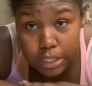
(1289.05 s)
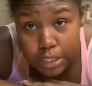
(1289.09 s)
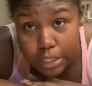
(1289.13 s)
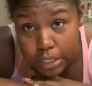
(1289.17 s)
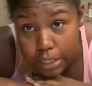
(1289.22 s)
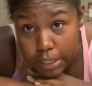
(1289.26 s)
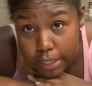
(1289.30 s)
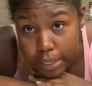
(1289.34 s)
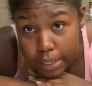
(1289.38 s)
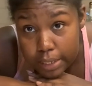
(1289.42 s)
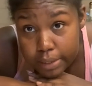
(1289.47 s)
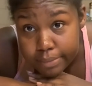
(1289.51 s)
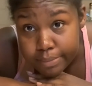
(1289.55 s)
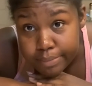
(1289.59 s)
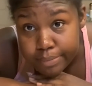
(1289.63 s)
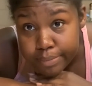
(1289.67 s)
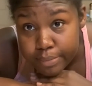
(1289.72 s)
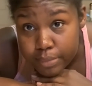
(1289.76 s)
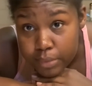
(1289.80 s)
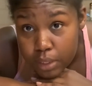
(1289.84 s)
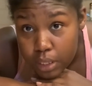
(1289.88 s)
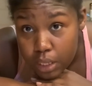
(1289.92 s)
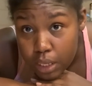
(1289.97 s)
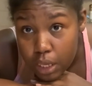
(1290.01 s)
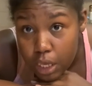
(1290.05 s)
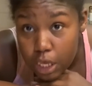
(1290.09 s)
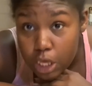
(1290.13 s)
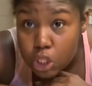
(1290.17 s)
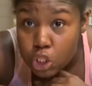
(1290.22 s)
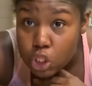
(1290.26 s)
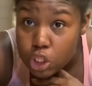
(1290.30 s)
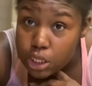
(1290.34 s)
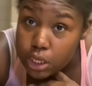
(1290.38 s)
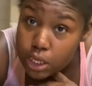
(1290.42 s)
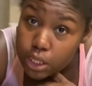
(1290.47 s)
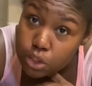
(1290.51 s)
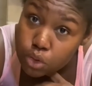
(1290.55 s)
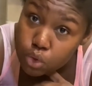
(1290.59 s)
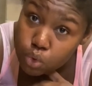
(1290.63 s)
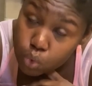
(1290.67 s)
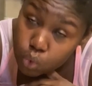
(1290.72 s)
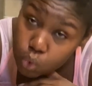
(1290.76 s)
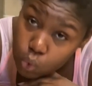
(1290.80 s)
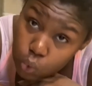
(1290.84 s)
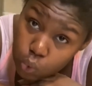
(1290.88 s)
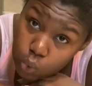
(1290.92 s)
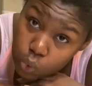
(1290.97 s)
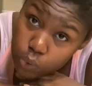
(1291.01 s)
it's late and she has to
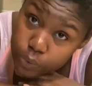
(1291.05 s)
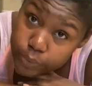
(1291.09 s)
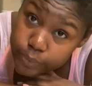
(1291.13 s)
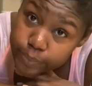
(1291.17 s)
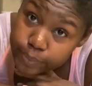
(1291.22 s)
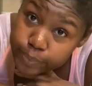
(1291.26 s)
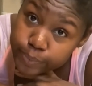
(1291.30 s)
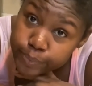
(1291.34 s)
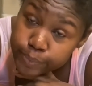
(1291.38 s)
cool,